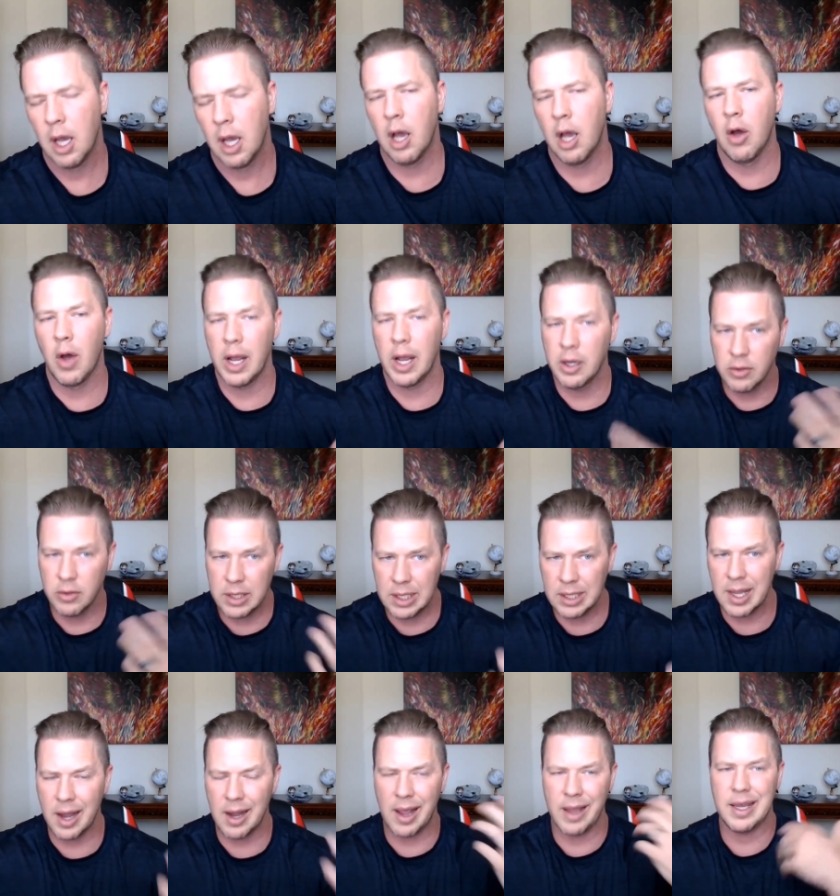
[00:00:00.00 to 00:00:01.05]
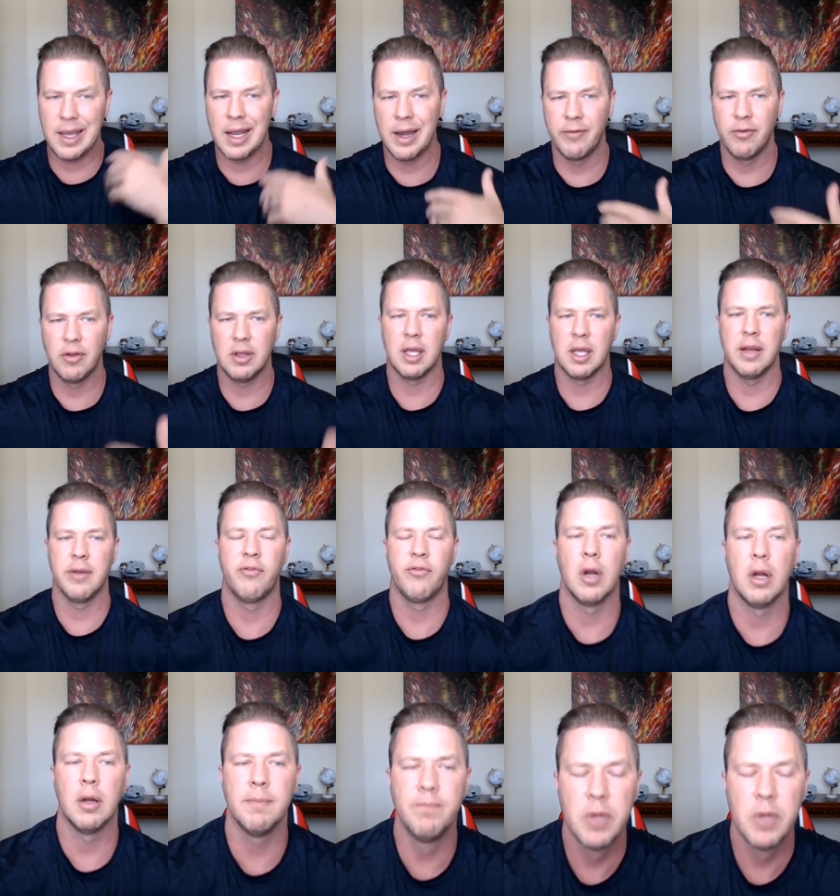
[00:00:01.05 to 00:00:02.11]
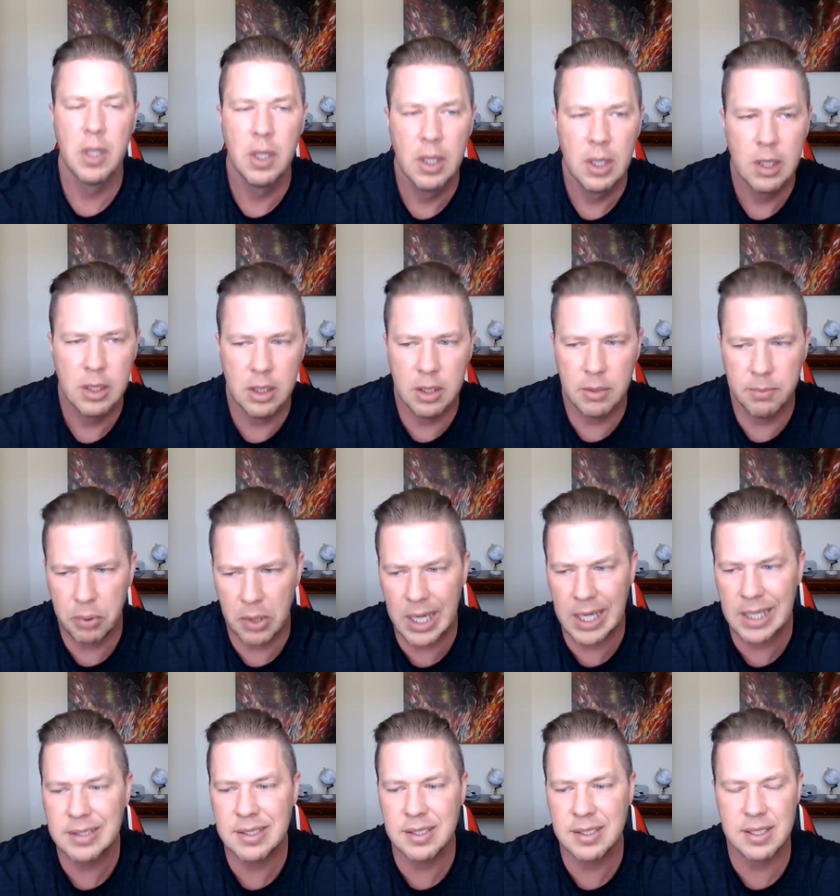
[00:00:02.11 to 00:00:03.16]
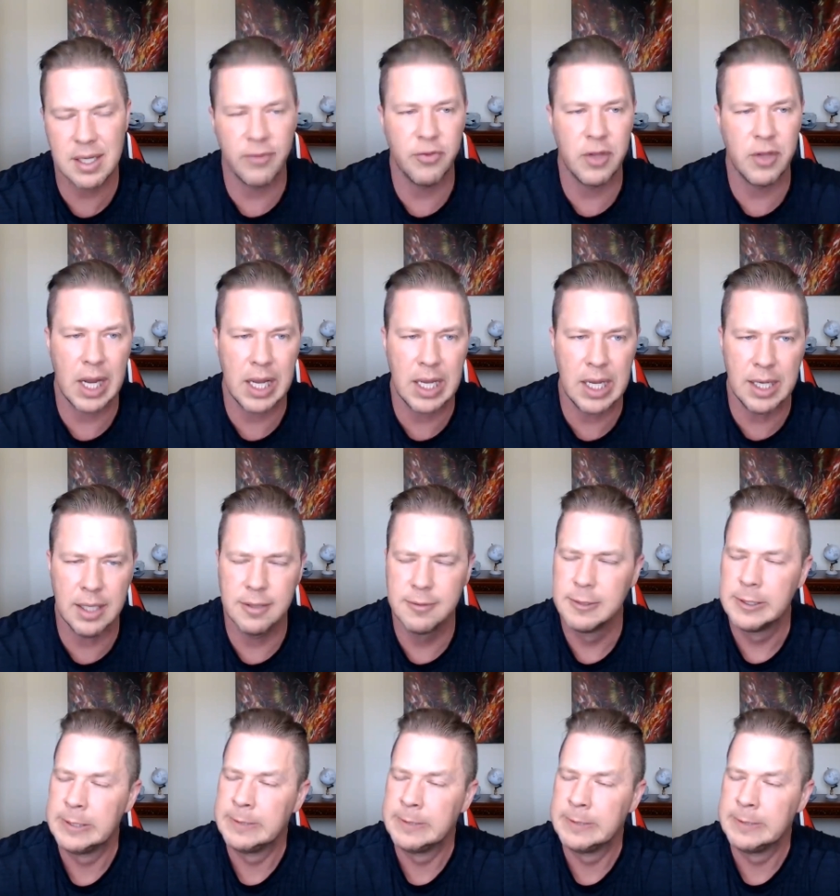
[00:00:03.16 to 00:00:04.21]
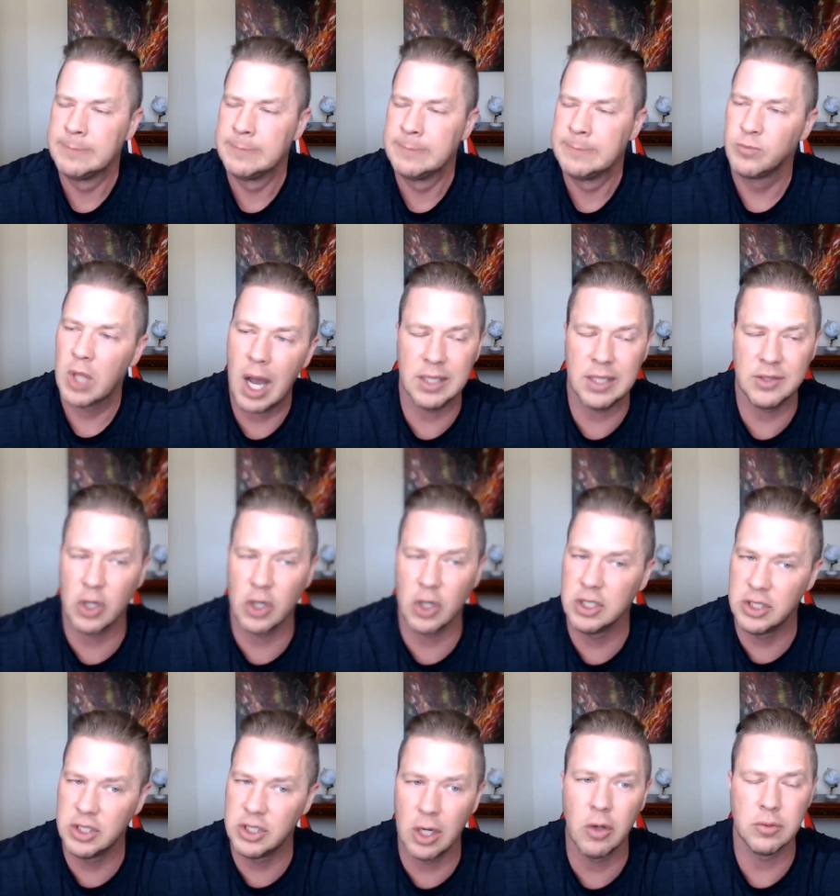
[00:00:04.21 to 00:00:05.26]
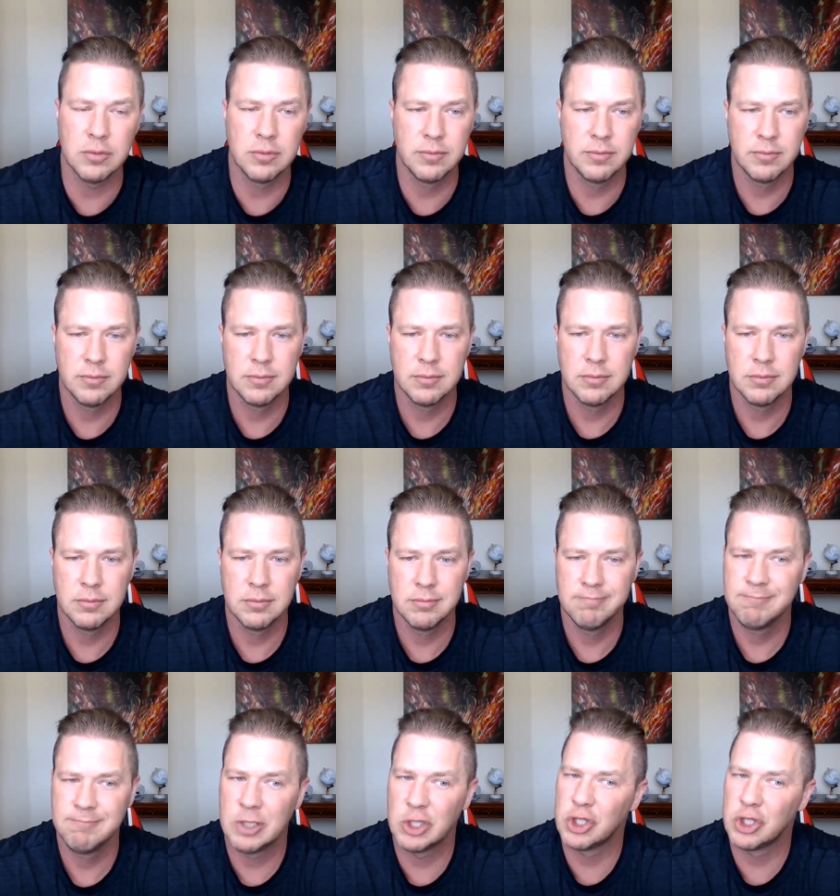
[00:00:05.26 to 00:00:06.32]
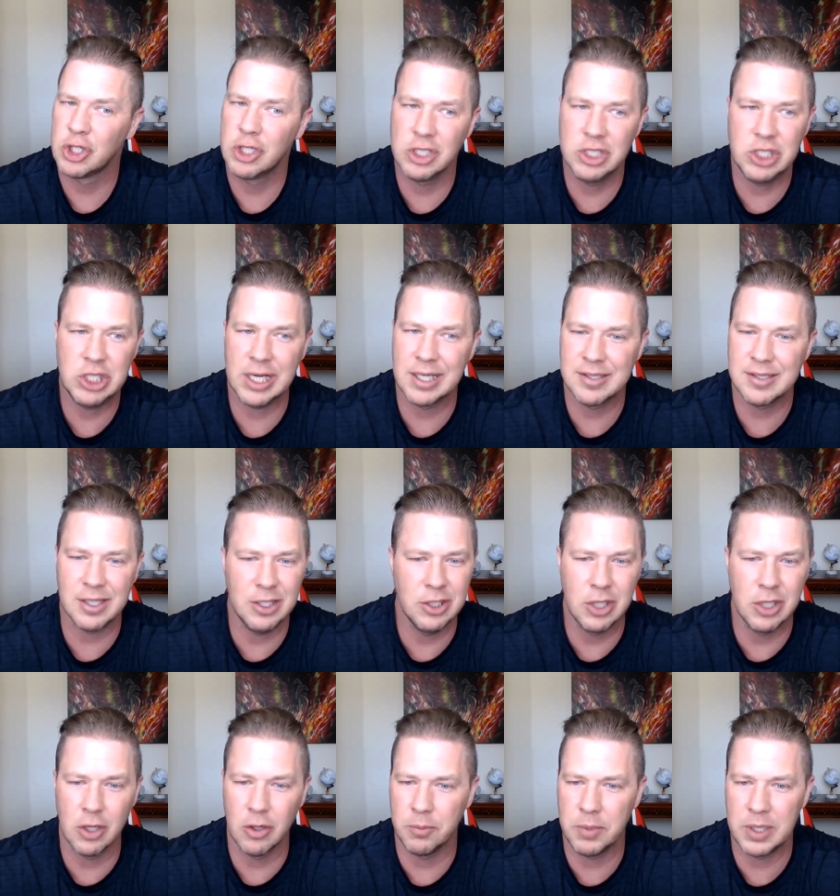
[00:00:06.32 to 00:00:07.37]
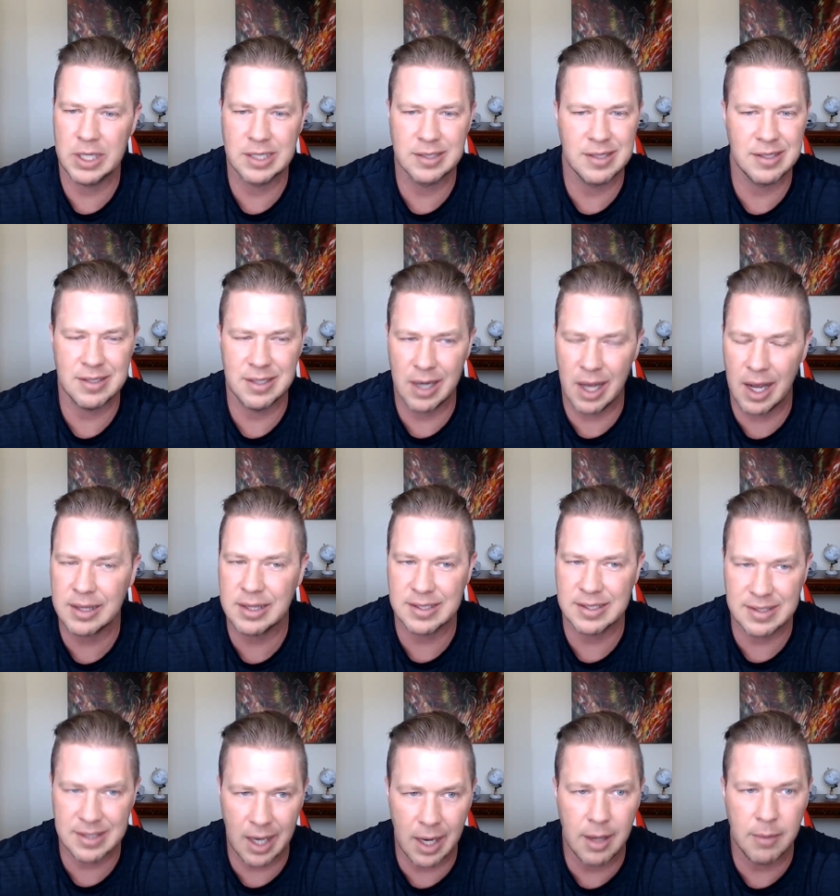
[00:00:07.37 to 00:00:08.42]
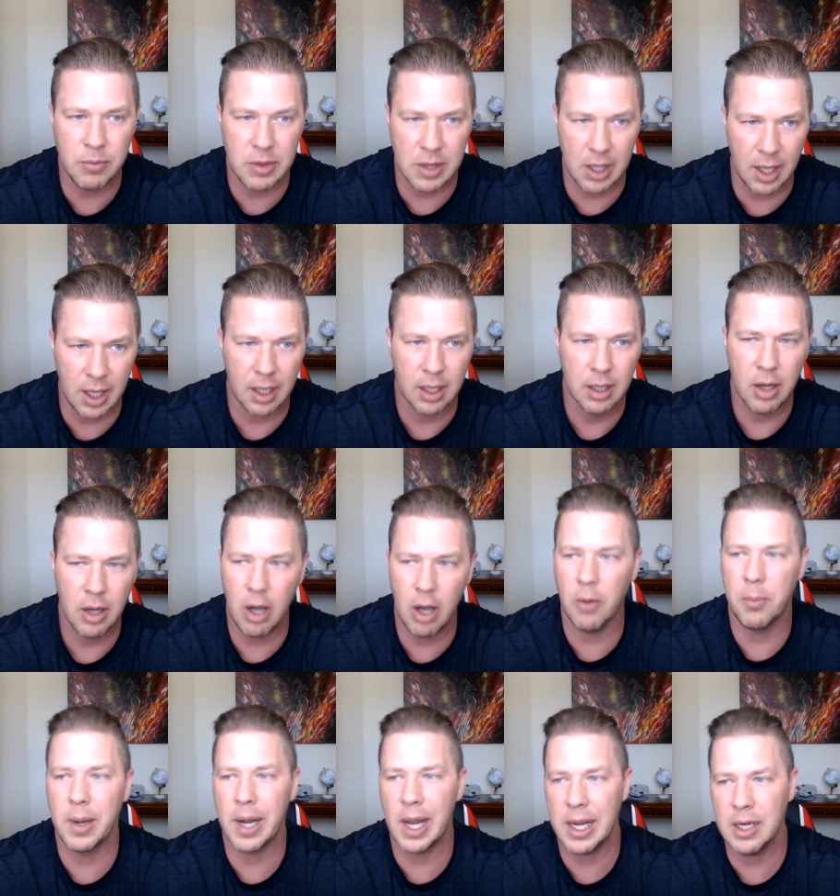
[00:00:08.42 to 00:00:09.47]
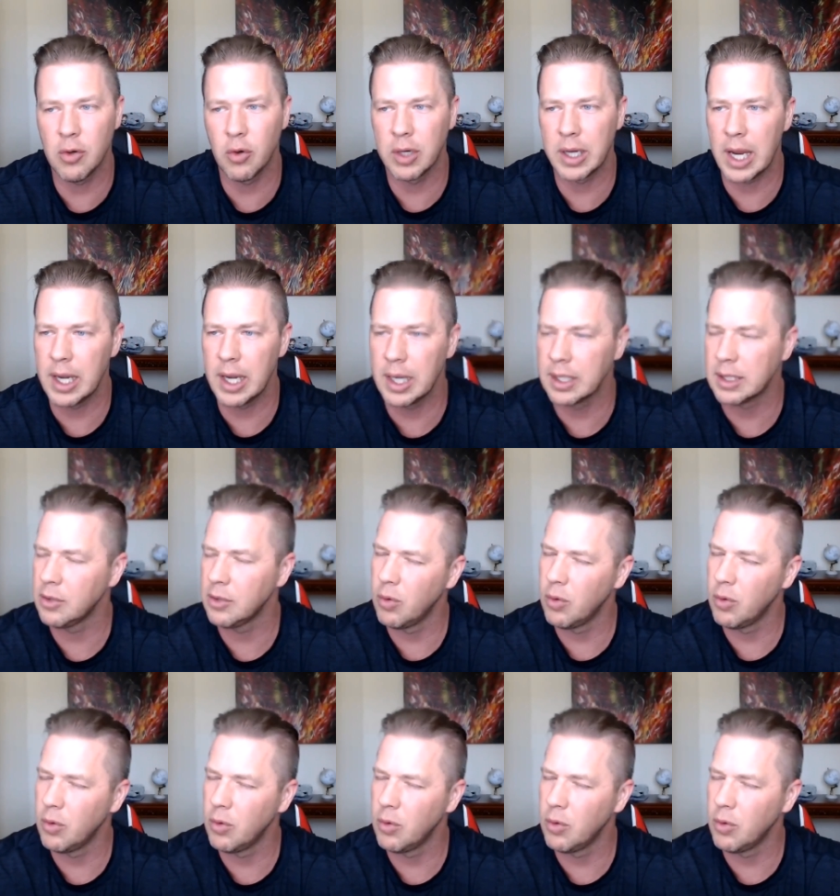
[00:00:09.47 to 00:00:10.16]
Oh, I don't need that. I get everything from the plants and stuff that I eat. Odds are you don't there's a good chance that you don't because it's not the same thing. Oh, but I eat organically.